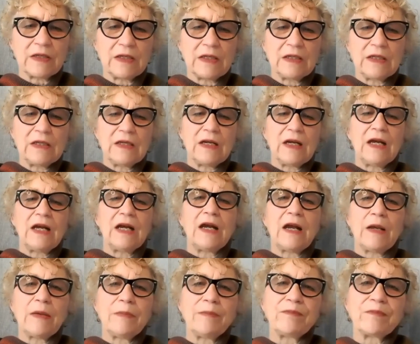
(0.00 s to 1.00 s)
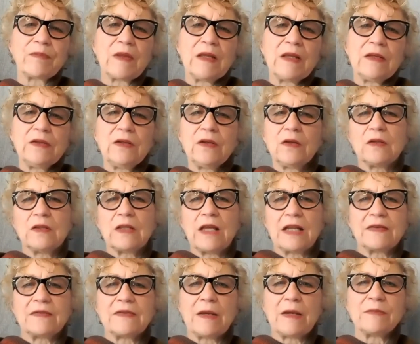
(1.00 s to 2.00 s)
I, you know, a lot of
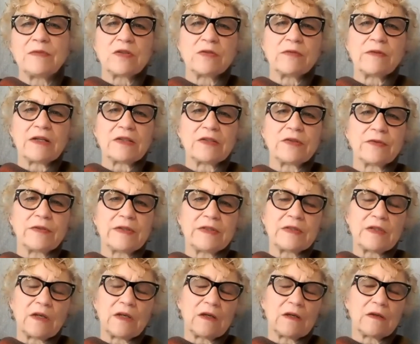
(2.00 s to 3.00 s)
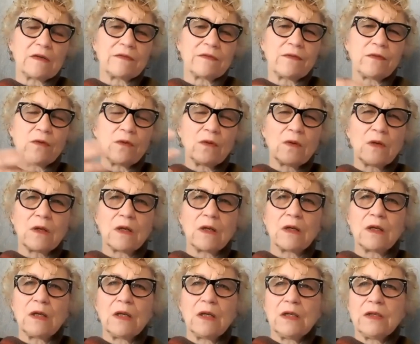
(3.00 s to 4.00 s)
times directories are for,
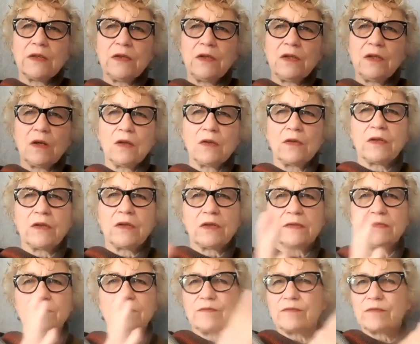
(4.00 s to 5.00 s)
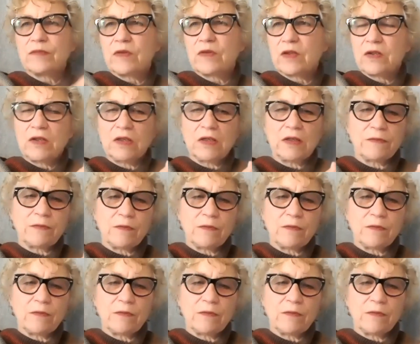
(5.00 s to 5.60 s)
you know, the good of one